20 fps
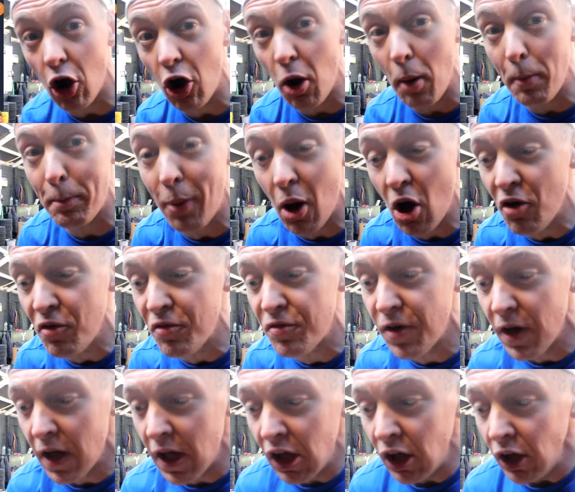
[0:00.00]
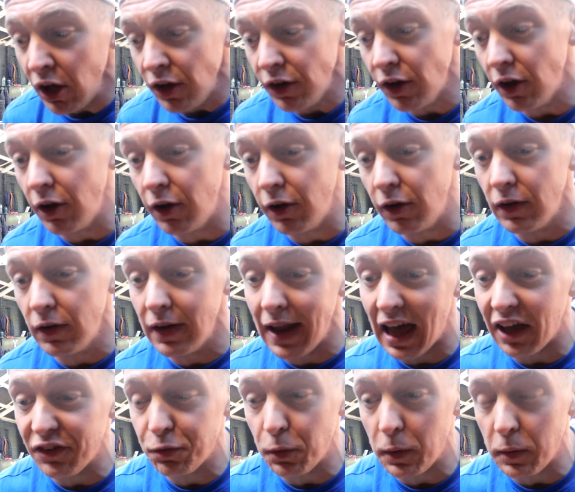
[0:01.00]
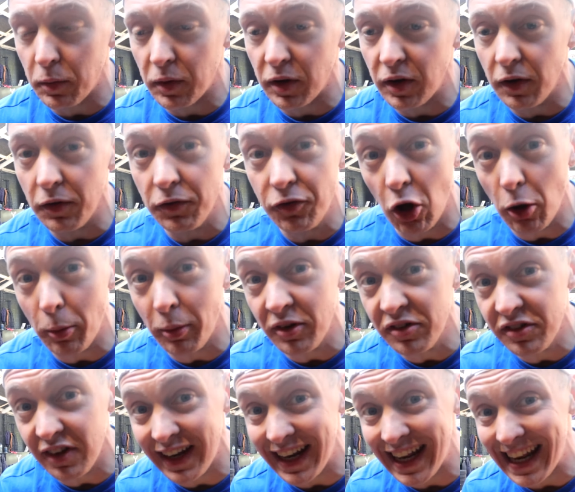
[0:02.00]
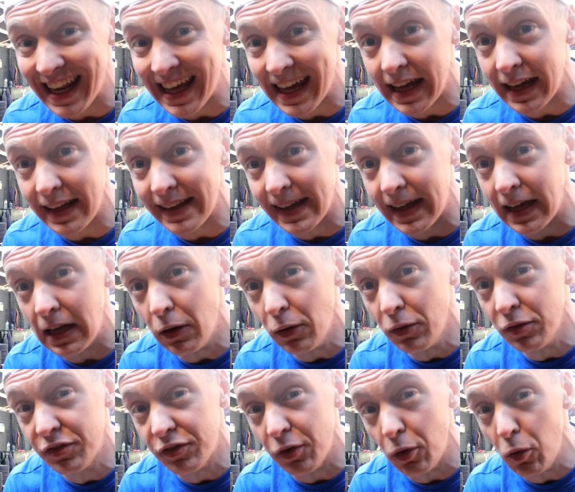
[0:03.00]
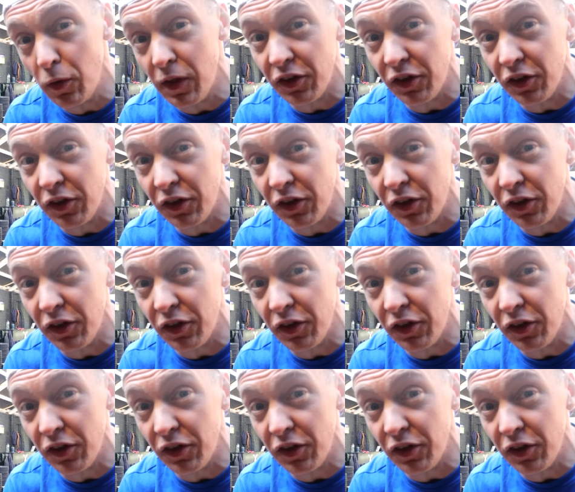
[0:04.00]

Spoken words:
or above Now, last week we did doubles at 88 kilos, so